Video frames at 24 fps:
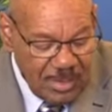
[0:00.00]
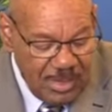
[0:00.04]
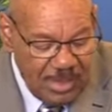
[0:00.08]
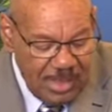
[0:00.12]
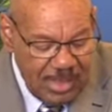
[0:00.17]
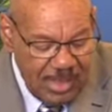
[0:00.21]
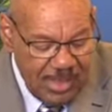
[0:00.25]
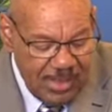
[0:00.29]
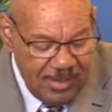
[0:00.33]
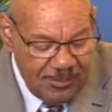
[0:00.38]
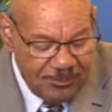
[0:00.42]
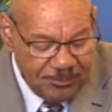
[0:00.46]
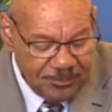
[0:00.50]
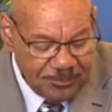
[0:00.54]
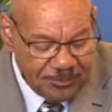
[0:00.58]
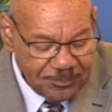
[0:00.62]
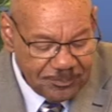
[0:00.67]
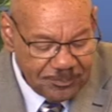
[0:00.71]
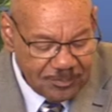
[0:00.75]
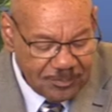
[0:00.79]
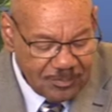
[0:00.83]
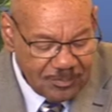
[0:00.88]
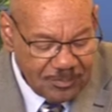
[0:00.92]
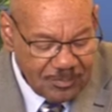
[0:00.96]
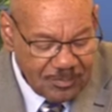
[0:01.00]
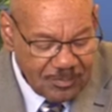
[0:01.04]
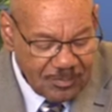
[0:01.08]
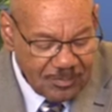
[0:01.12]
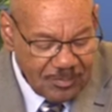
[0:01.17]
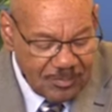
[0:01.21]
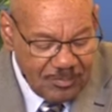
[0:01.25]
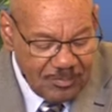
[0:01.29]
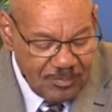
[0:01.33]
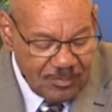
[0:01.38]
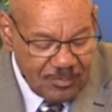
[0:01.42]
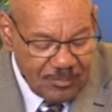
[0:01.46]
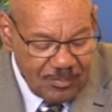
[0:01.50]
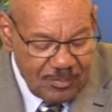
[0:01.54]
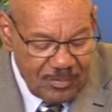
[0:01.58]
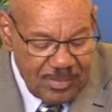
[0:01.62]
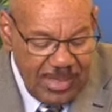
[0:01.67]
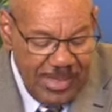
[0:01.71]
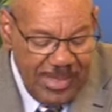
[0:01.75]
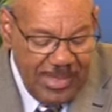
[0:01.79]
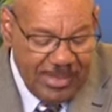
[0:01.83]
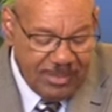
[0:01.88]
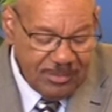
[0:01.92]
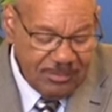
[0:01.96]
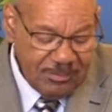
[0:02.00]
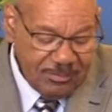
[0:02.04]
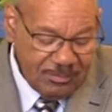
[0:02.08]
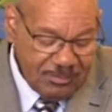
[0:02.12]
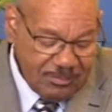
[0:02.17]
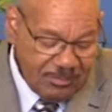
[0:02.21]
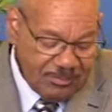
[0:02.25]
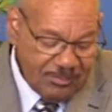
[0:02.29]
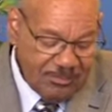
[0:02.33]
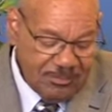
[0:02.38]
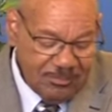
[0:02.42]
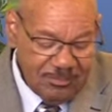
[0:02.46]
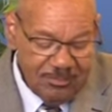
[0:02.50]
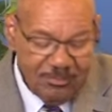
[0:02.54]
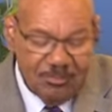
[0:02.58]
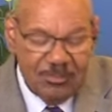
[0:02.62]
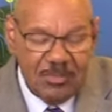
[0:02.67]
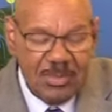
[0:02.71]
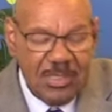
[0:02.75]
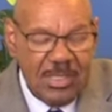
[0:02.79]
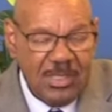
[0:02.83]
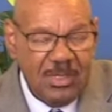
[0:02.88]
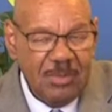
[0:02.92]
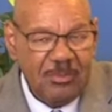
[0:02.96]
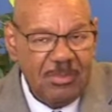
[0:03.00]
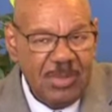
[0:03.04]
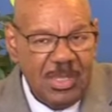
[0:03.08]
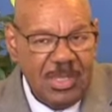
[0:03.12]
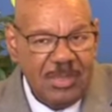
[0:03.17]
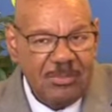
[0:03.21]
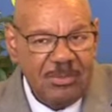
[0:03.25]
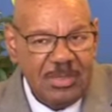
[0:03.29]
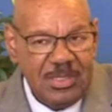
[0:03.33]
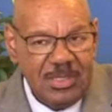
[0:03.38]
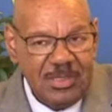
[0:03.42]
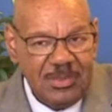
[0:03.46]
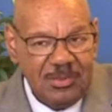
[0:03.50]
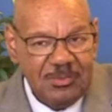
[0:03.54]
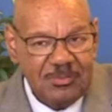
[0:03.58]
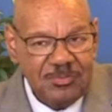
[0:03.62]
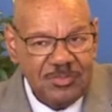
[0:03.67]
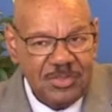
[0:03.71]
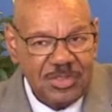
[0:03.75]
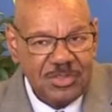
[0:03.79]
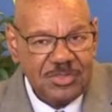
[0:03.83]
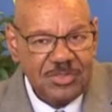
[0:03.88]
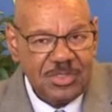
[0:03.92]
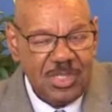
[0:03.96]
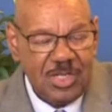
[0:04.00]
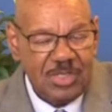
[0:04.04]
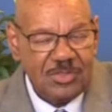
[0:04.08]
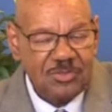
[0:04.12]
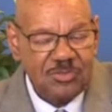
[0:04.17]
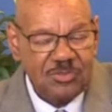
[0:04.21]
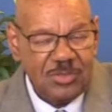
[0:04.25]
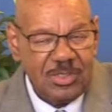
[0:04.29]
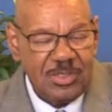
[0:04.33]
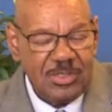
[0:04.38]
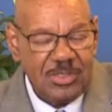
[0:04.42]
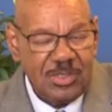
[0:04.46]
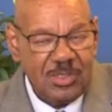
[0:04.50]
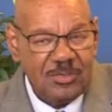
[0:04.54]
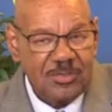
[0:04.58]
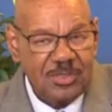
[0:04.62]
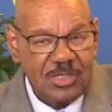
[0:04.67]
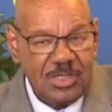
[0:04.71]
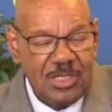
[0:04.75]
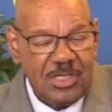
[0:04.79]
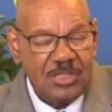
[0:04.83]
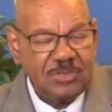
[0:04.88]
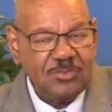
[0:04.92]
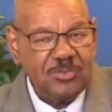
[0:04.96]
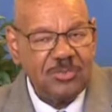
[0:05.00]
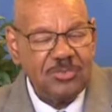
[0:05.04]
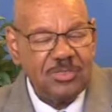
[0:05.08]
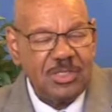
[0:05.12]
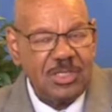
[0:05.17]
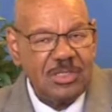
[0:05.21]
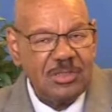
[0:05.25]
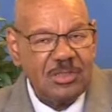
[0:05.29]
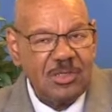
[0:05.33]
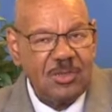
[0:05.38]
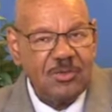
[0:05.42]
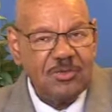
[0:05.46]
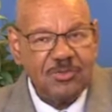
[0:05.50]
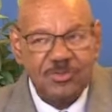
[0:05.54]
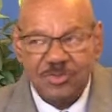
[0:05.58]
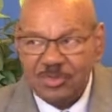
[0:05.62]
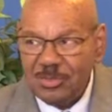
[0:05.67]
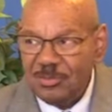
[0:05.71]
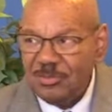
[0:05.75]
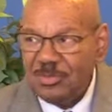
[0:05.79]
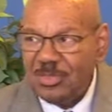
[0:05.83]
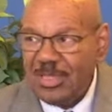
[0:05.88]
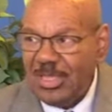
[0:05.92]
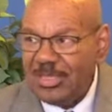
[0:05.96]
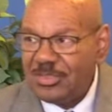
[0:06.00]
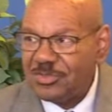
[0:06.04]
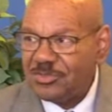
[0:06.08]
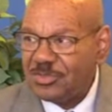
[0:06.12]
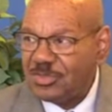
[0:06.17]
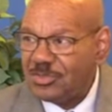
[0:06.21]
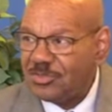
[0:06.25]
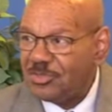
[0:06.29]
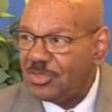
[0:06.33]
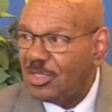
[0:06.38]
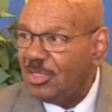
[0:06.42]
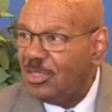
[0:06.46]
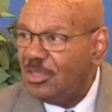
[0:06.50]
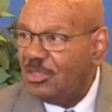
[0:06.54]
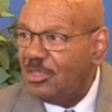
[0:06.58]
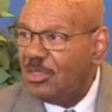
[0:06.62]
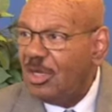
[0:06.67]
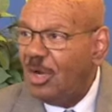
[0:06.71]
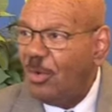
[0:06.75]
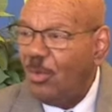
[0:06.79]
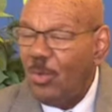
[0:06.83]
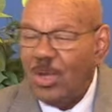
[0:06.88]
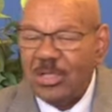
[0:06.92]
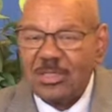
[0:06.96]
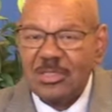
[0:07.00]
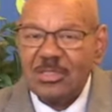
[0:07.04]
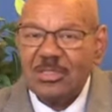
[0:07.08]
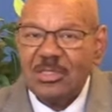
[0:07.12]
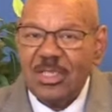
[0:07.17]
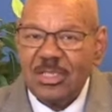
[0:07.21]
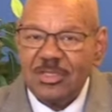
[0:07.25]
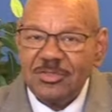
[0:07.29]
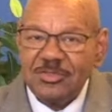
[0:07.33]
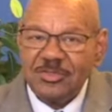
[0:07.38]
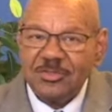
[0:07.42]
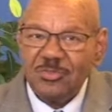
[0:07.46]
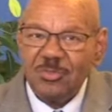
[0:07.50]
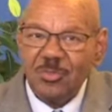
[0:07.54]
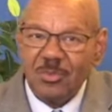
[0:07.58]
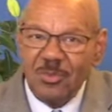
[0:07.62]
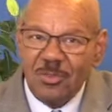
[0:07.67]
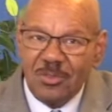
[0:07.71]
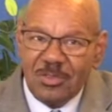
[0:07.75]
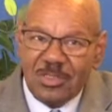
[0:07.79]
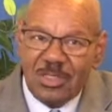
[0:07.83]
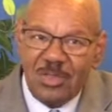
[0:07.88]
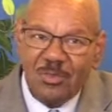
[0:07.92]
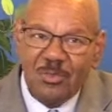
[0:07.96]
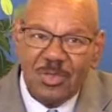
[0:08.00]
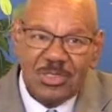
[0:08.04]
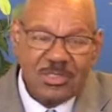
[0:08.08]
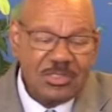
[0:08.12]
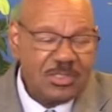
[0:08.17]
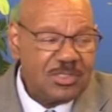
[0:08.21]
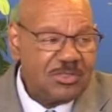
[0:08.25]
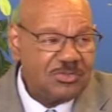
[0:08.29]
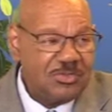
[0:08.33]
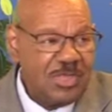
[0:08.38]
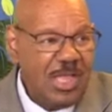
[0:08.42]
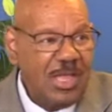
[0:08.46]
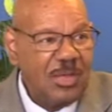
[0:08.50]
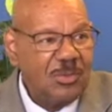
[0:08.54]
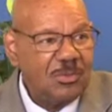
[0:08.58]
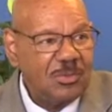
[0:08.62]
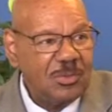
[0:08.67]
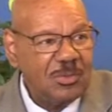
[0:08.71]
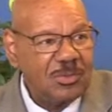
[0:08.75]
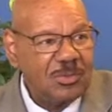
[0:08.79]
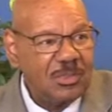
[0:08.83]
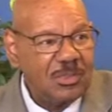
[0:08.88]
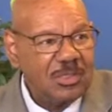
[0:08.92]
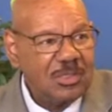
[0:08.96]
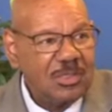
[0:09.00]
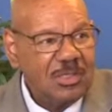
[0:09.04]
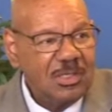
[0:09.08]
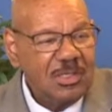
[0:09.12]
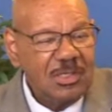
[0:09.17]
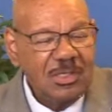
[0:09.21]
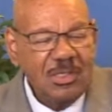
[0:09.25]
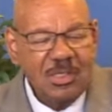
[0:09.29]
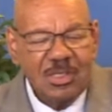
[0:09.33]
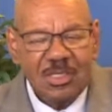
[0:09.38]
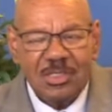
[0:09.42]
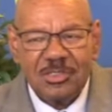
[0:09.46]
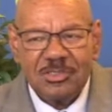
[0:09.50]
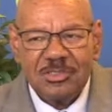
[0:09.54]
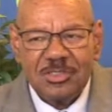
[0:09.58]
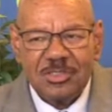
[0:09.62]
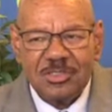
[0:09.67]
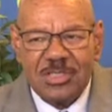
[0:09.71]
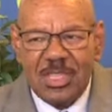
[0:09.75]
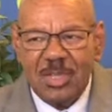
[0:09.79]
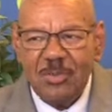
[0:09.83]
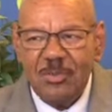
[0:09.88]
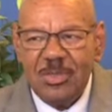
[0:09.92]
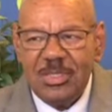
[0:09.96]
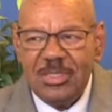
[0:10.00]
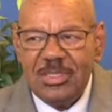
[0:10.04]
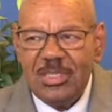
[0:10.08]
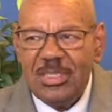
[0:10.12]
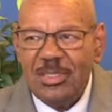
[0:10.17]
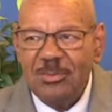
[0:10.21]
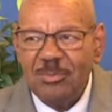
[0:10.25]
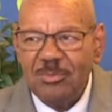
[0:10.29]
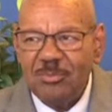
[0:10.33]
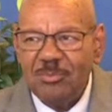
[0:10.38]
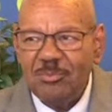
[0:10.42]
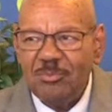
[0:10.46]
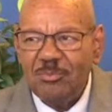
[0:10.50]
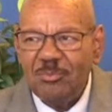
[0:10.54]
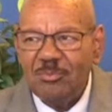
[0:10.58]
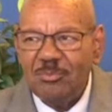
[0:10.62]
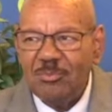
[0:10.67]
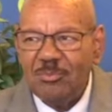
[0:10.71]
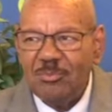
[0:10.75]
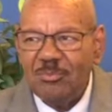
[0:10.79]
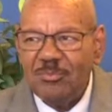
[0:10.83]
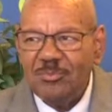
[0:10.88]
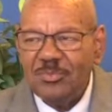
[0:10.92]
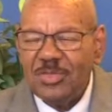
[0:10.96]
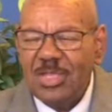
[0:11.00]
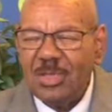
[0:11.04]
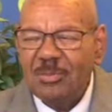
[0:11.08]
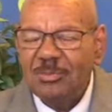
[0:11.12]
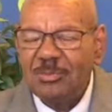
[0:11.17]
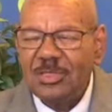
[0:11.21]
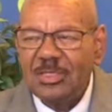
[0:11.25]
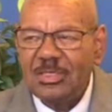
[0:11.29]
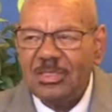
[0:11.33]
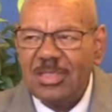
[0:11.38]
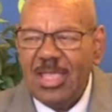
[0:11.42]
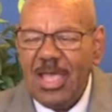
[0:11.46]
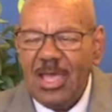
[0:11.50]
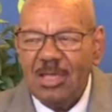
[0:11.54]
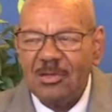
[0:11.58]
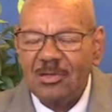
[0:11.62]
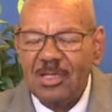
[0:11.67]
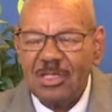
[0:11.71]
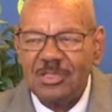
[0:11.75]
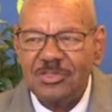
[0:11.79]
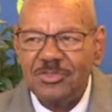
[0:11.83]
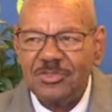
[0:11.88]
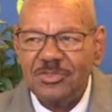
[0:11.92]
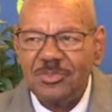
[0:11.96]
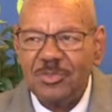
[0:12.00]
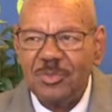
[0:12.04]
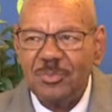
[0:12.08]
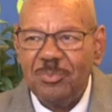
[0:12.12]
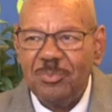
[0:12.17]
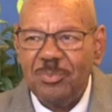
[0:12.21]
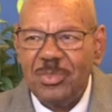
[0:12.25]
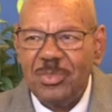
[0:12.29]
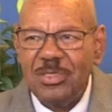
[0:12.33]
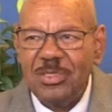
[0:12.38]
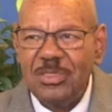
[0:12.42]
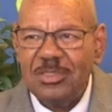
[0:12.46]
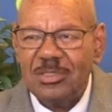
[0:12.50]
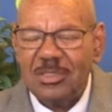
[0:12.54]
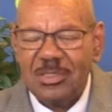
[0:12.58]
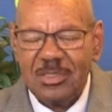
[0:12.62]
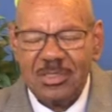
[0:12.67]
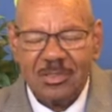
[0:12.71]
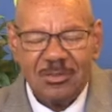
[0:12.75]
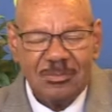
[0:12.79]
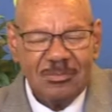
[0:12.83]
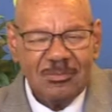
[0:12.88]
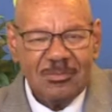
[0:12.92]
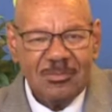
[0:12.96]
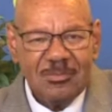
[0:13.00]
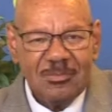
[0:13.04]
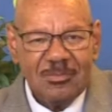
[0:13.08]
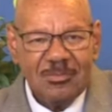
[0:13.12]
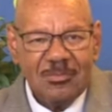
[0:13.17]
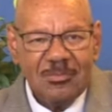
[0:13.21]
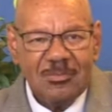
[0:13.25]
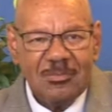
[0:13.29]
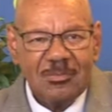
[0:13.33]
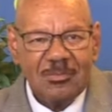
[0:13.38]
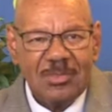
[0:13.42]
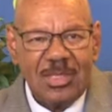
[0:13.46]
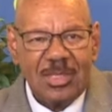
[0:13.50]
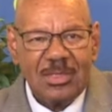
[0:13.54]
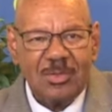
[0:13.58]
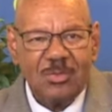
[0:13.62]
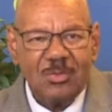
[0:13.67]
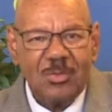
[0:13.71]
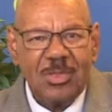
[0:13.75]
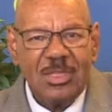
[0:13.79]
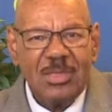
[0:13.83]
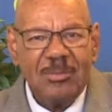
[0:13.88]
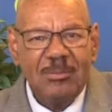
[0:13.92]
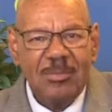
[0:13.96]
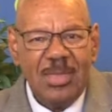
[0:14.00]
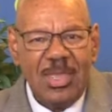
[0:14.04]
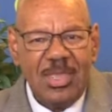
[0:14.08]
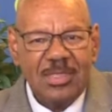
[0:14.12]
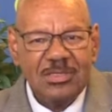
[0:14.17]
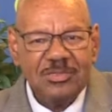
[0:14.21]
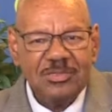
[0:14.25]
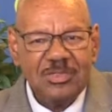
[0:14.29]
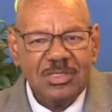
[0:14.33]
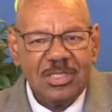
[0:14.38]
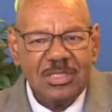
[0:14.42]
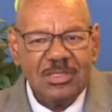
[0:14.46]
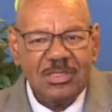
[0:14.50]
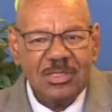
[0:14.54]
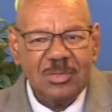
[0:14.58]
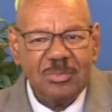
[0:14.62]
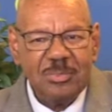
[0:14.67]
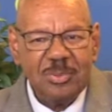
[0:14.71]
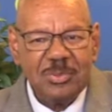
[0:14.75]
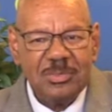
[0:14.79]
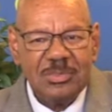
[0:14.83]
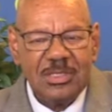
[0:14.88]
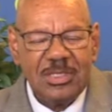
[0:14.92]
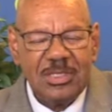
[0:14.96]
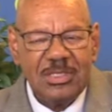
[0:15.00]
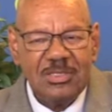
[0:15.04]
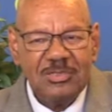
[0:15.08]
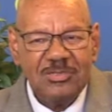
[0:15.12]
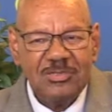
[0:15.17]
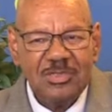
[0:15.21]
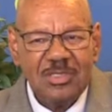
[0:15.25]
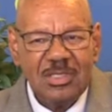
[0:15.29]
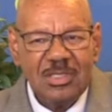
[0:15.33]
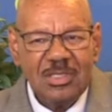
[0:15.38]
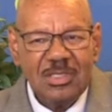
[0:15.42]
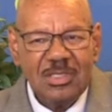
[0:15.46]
And then maybe this country and other countries can learn some lessons of what does work and what does not work. It looks like we keep doubling down on stupidity, like reimagining the police,